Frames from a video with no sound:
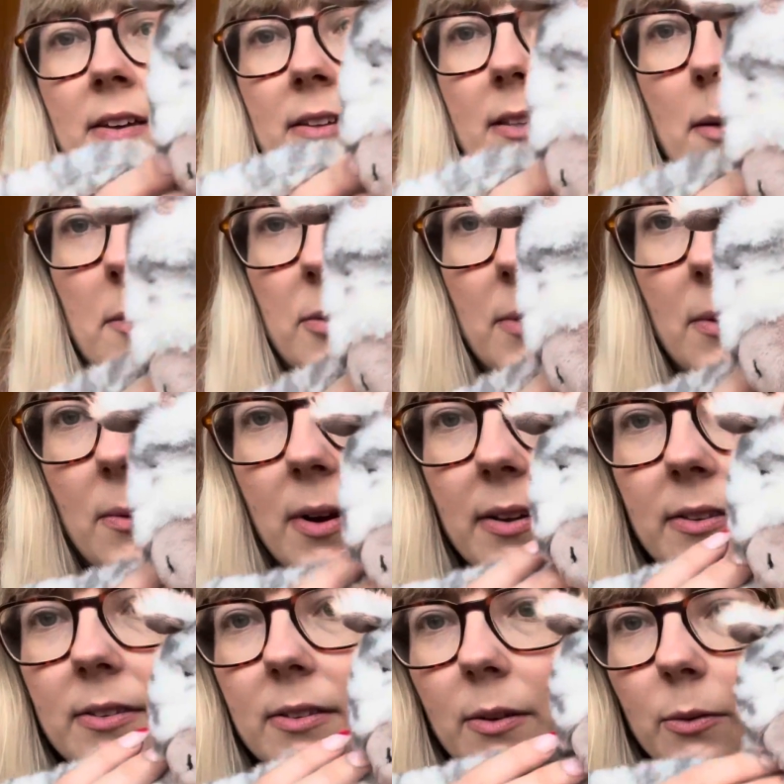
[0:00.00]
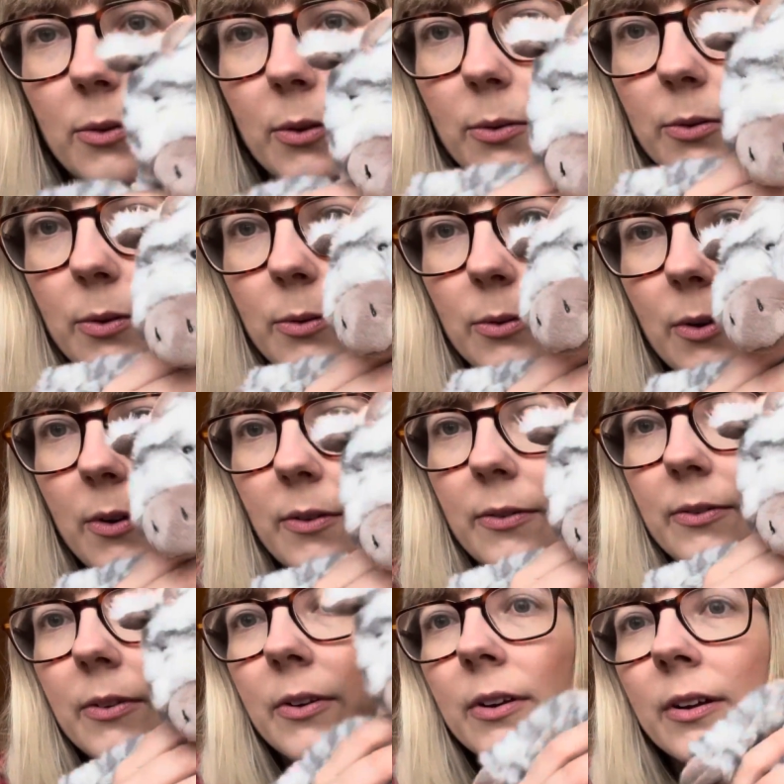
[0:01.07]
That must be why it's so, so, so
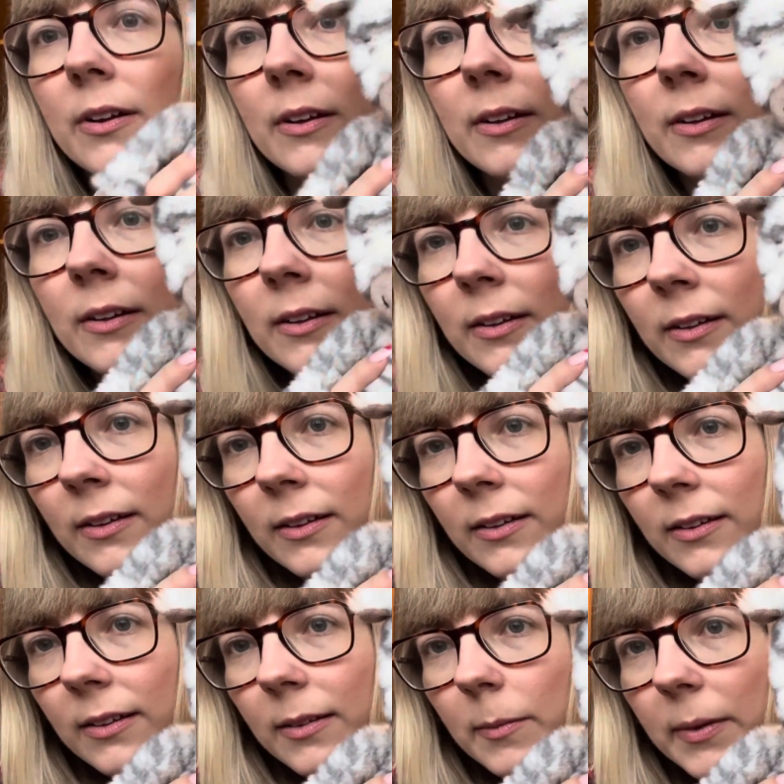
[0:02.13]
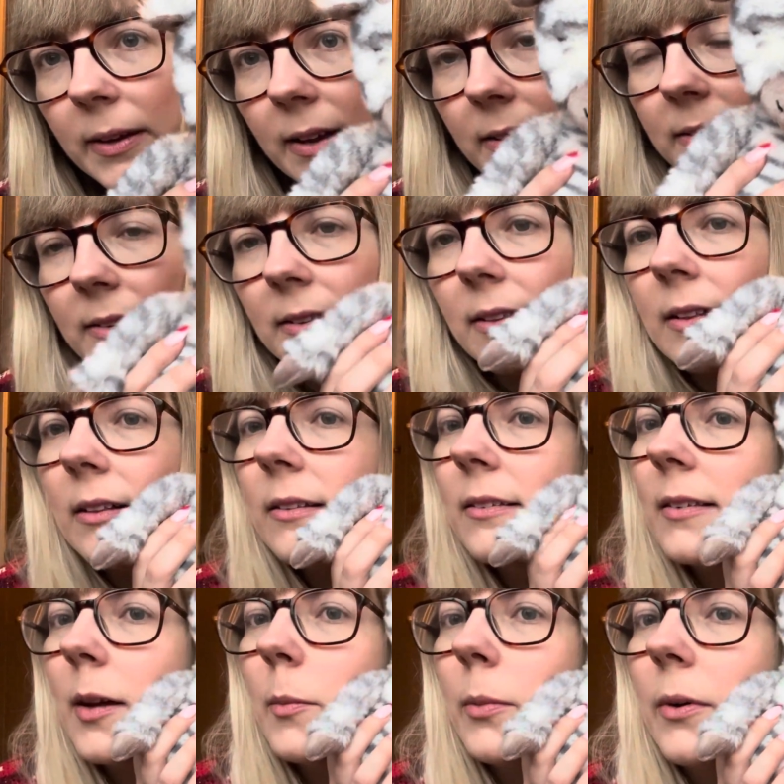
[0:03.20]
soft. But yes, the little
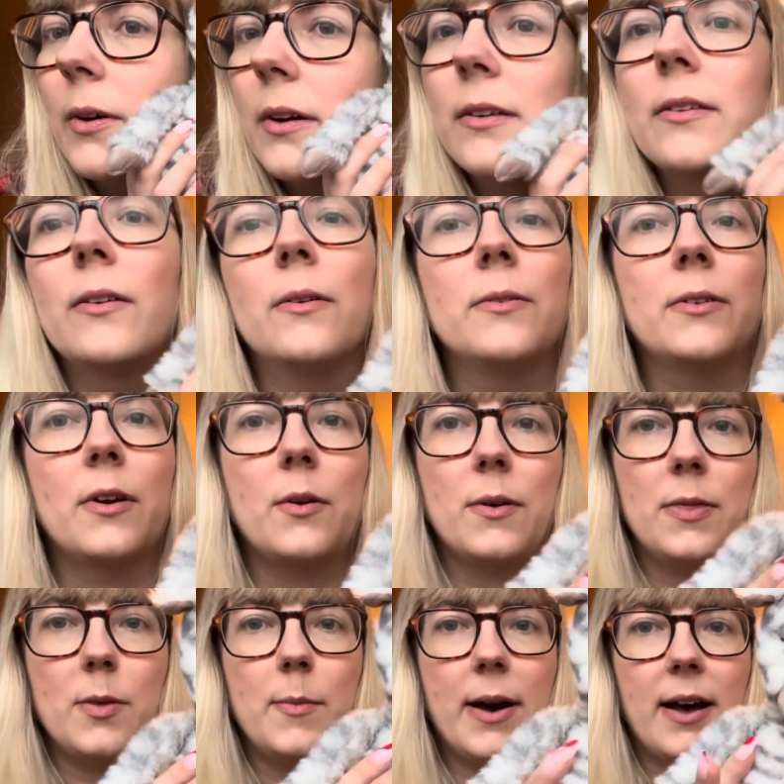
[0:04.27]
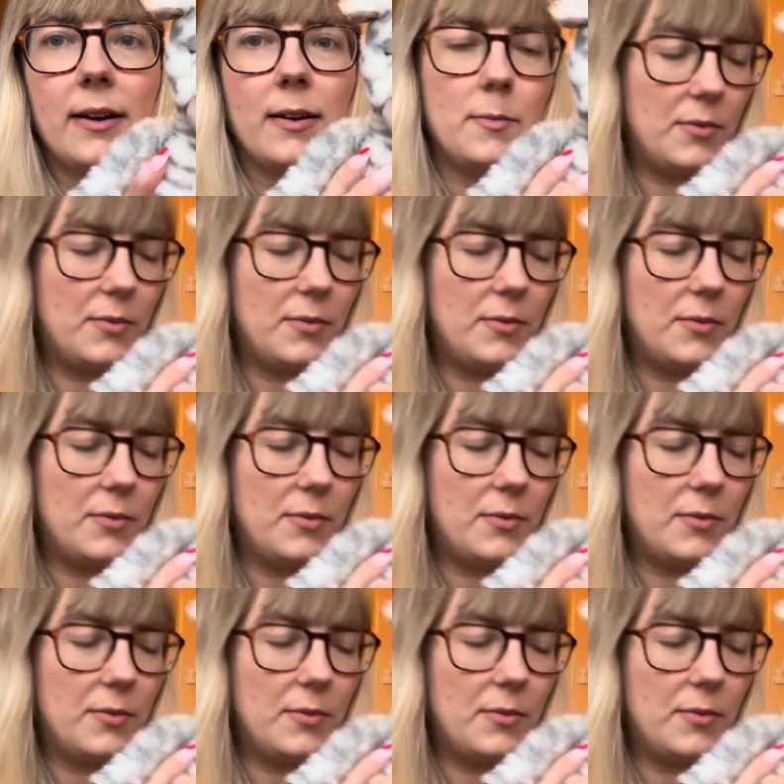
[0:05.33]
zebra is going to go in the bag, I'm